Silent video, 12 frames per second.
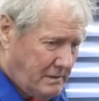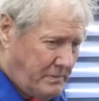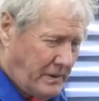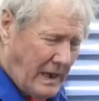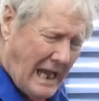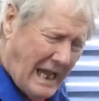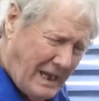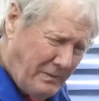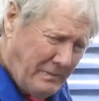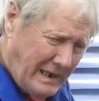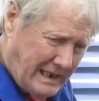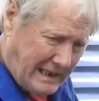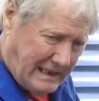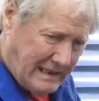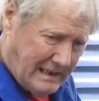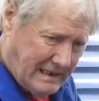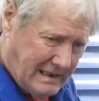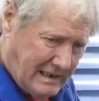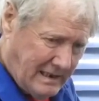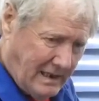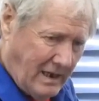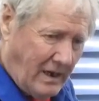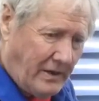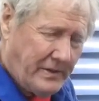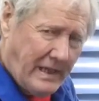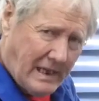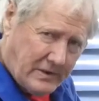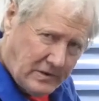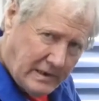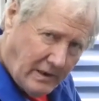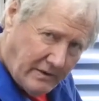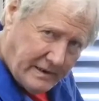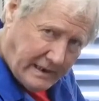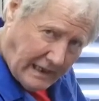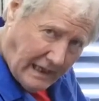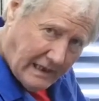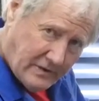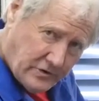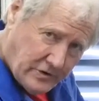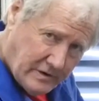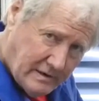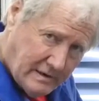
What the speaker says: But how many are they actually going to catch?